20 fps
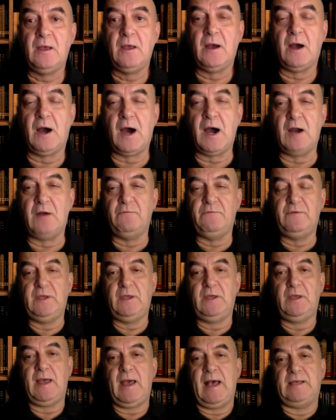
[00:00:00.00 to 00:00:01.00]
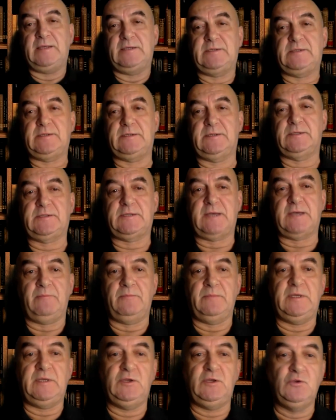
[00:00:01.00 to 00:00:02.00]
Are we, as
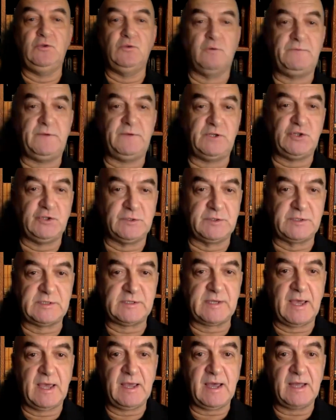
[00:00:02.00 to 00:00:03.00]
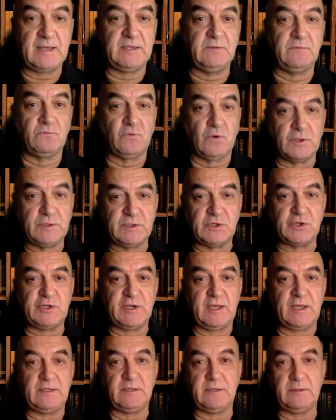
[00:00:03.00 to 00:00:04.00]
some EU officials say, at the
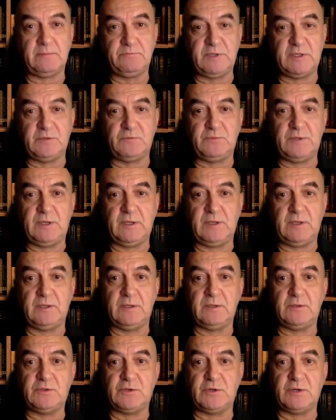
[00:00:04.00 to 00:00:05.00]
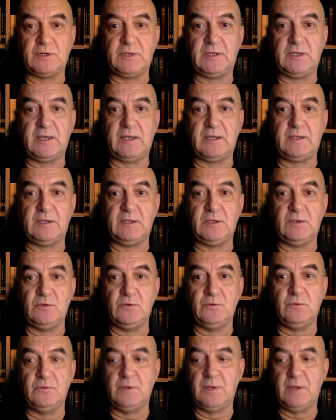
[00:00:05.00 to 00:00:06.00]
watershed between Turkey and the
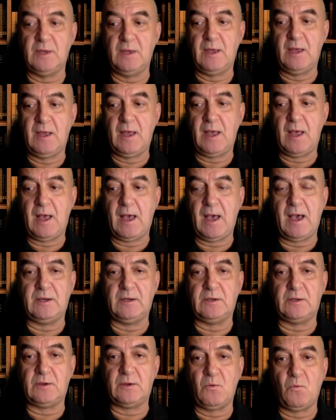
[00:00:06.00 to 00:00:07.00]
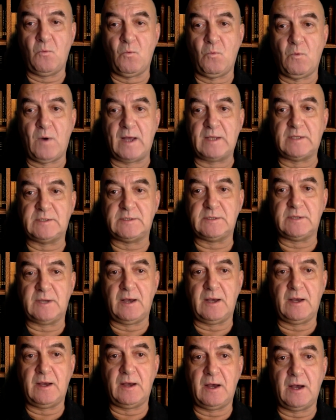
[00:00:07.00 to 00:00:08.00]
EU? And what
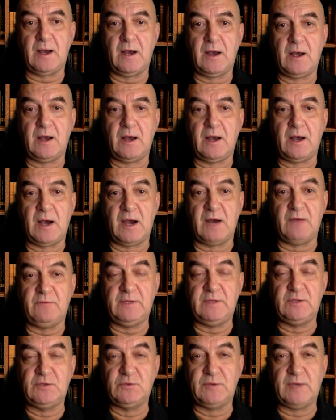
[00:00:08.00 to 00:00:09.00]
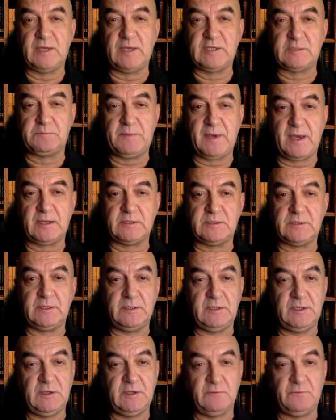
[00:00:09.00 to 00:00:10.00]
are we to expect
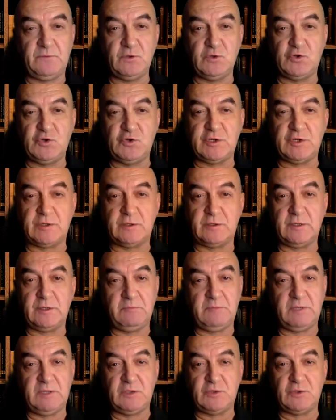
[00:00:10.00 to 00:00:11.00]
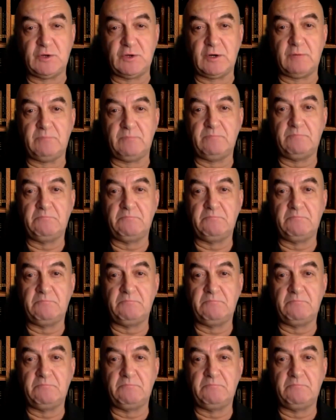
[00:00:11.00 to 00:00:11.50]
in near future, in midterm?